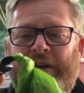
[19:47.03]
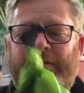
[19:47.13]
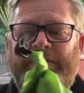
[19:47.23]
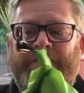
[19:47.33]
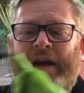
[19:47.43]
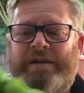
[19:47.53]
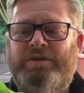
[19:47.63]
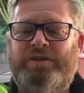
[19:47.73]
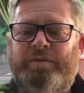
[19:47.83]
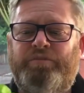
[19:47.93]
In fact,
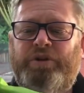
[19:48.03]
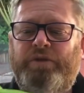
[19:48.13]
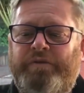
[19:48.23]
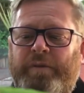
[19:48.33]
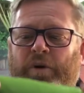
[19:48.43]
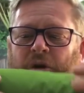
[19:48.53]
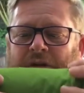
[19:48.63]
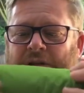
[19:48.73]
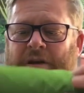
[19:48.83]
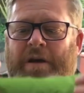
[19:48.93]
just to prove the
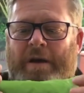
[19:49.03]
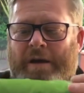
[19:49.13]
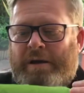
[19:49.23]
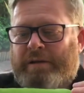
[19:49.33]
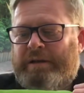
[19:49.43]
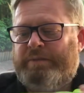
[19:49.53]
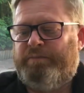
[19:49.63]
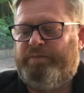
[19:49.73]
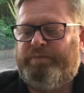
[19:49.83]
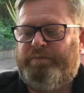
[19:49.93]
point, let's
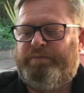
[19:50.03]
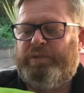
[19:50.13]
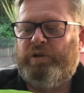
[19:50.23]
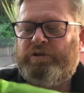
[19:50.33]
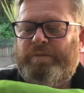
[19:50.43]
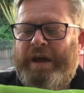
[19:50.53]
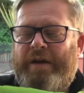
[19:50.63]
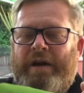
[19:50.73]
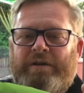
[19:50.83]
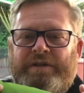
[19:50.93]
blow some
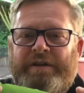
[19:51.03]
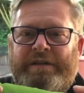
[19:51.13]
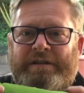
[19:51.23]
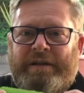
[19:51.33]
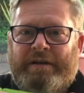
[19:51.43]
air out of this.